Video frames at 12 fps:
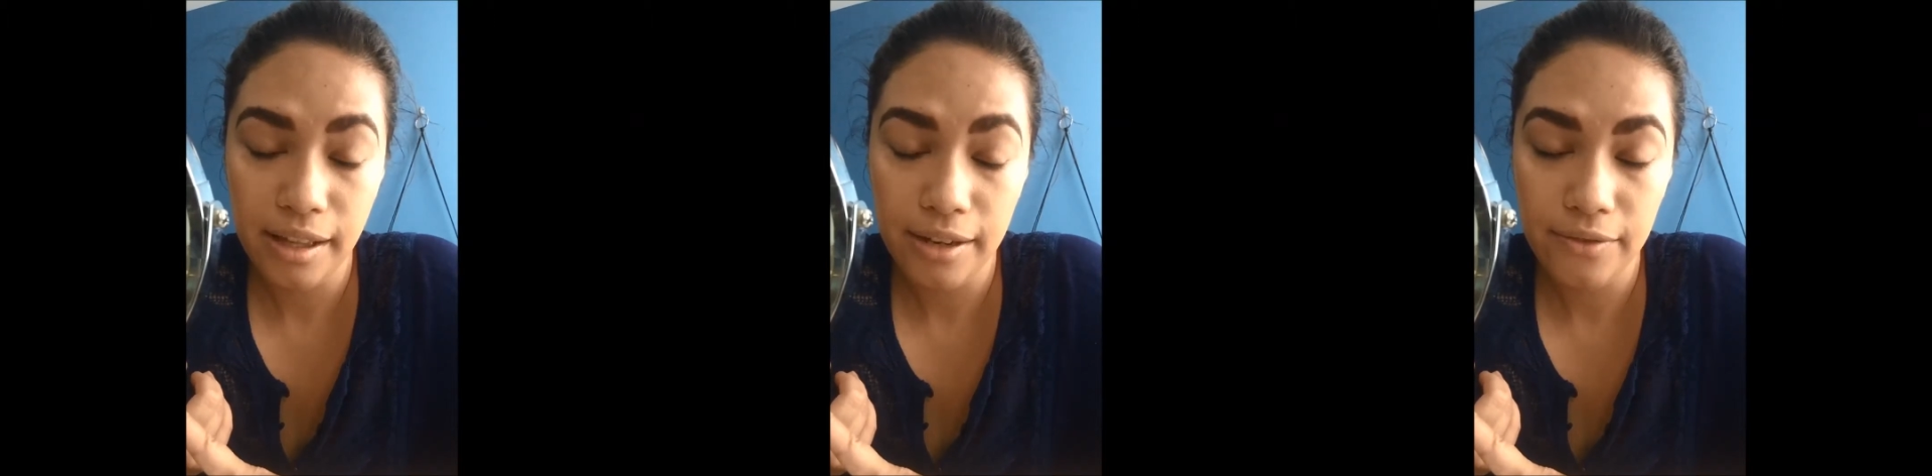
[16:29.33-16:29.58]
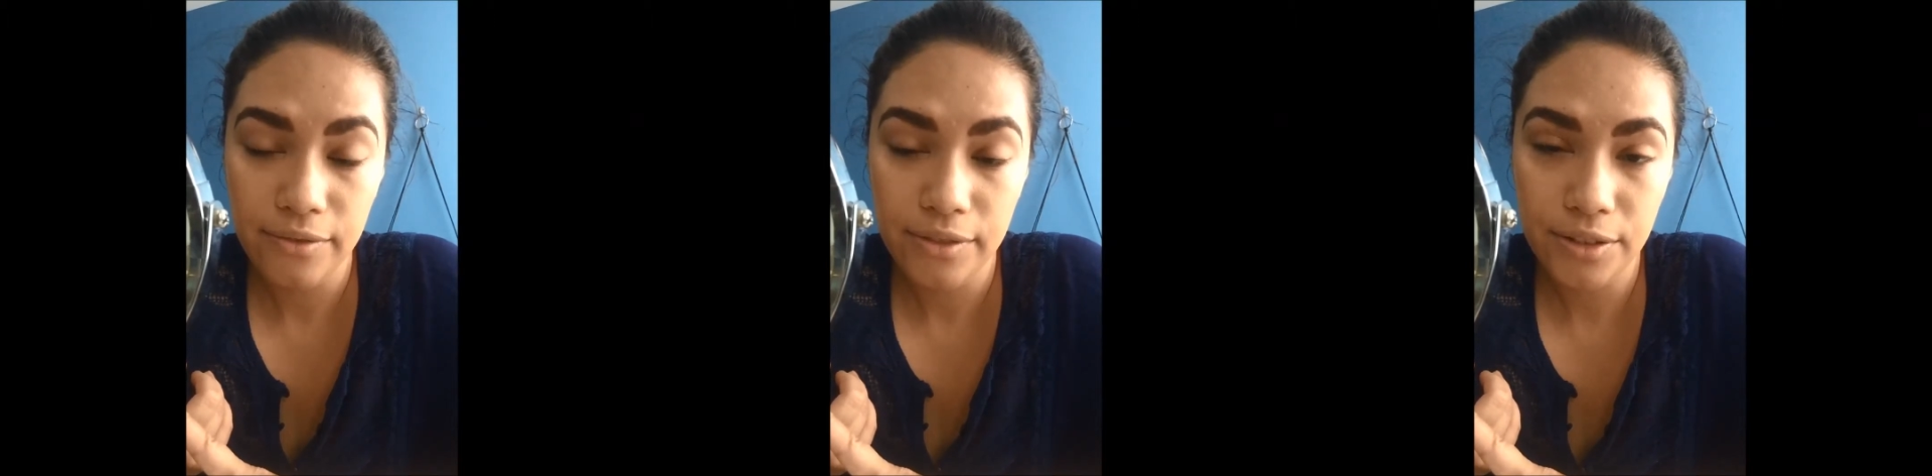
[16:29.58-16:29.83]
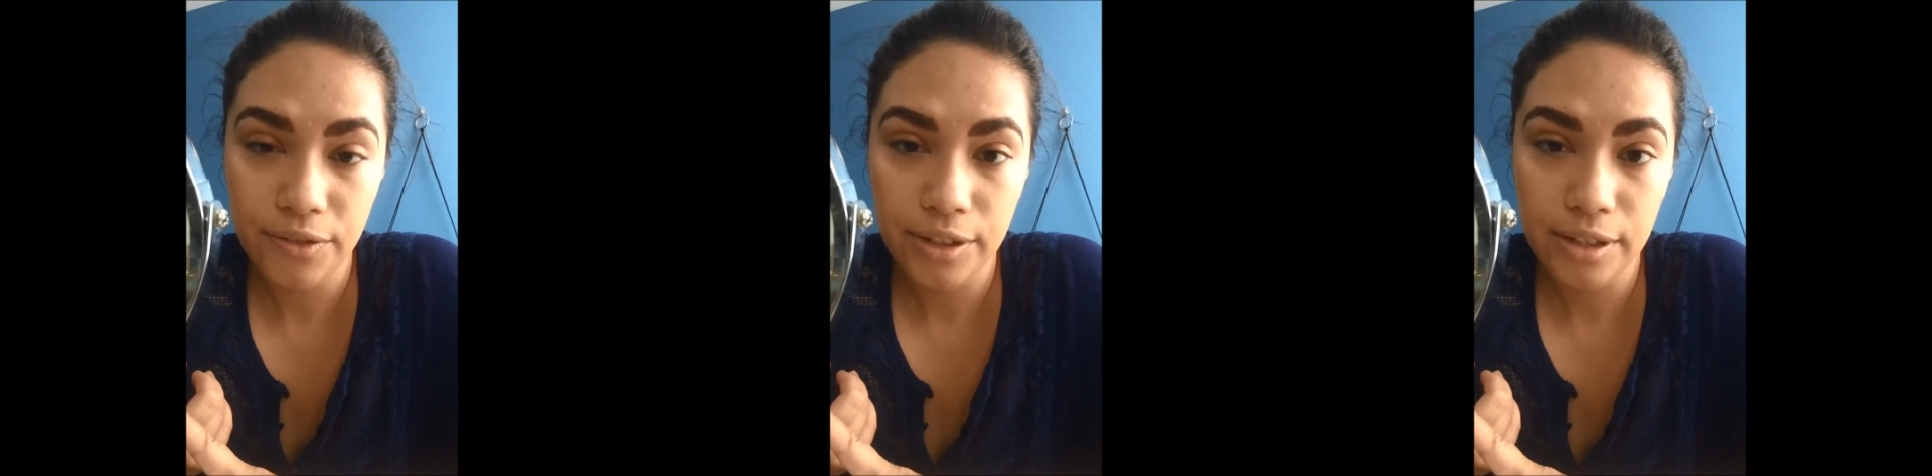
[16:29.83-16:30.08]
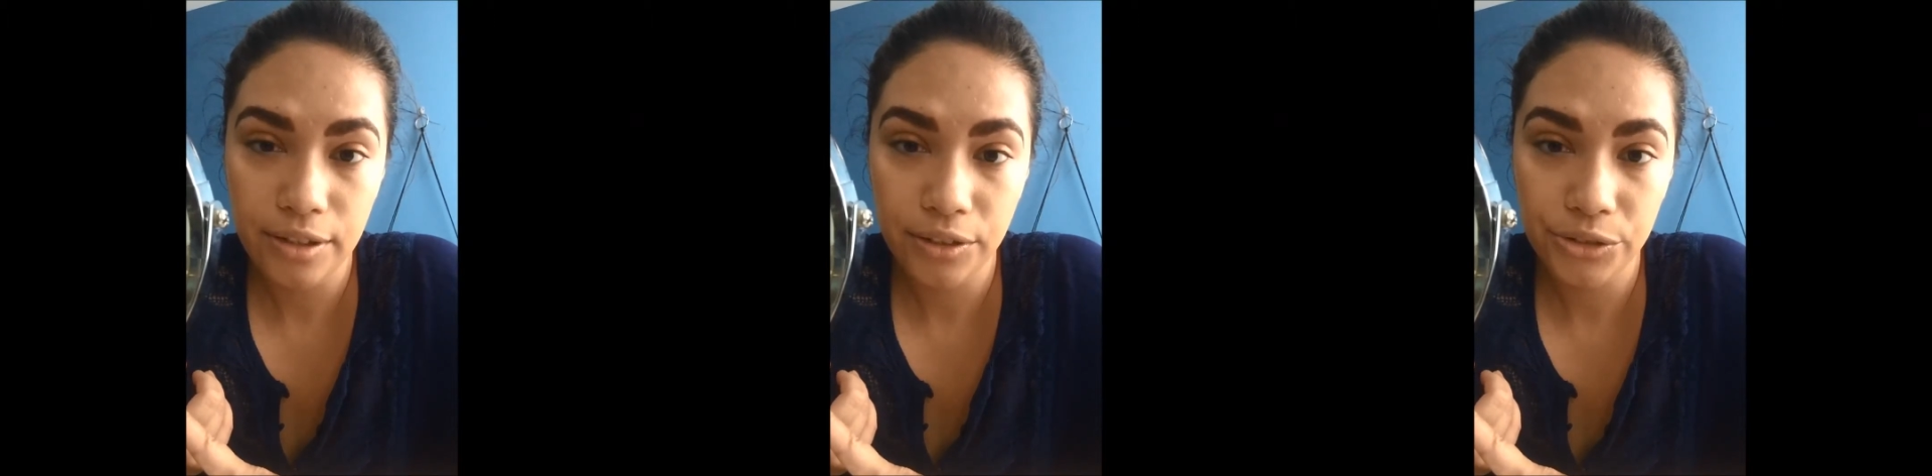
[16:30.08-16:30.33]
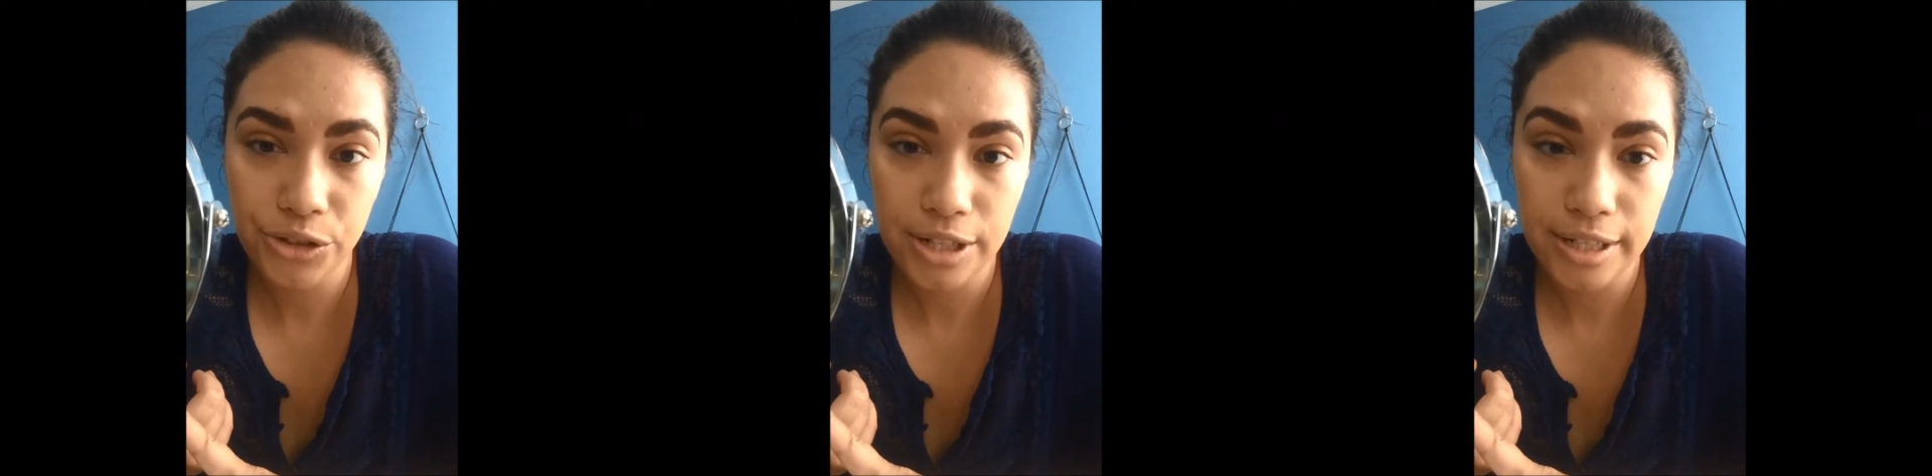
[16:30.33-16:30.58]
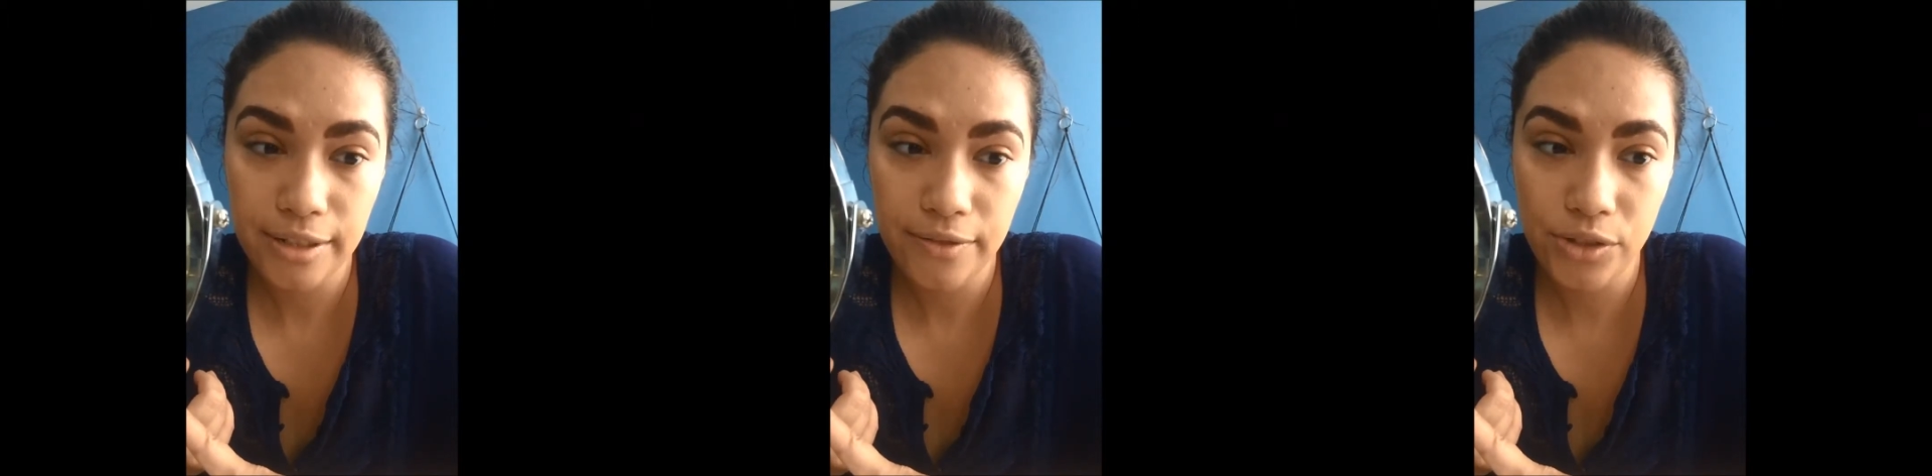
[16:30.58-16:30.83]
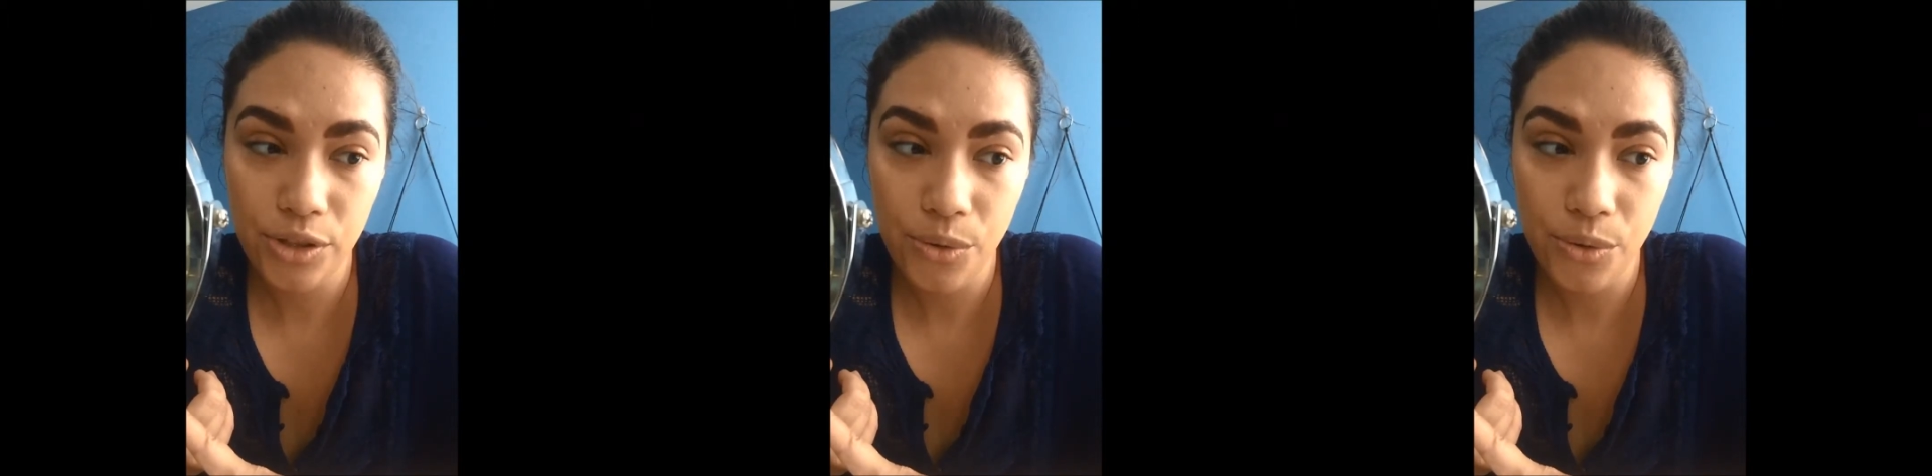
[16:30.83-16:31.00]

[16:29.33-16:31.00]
A lot of different alternatives,